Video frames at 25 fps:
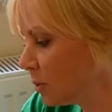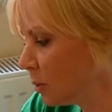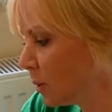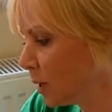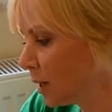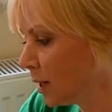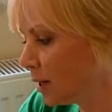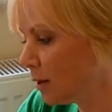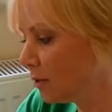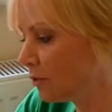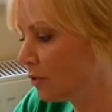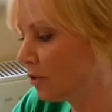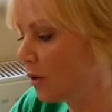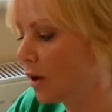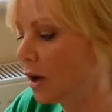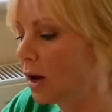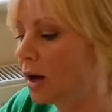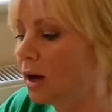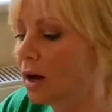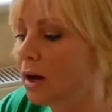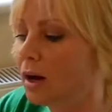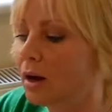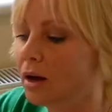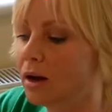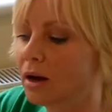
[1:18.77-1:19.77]
with
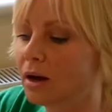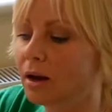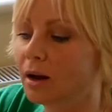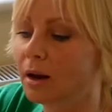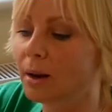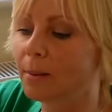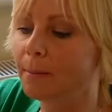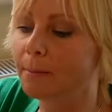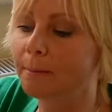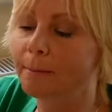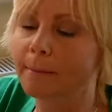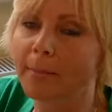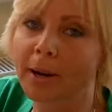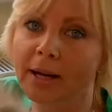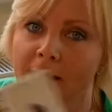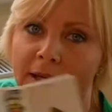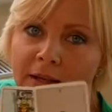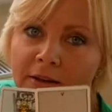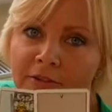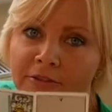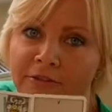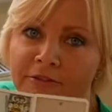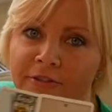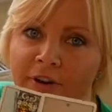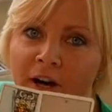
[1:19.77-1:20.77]

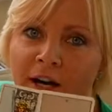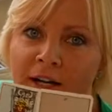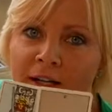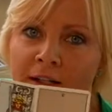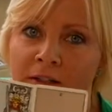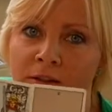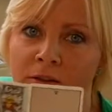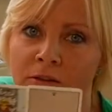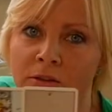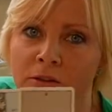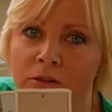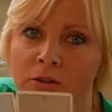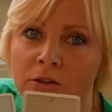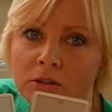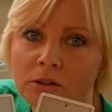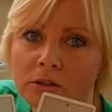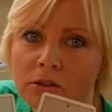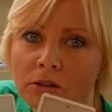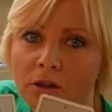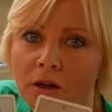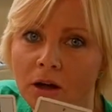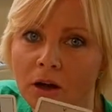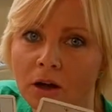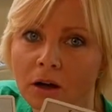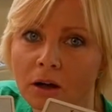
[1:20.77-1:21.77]
money,
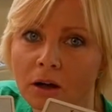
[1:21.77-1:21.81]
finance,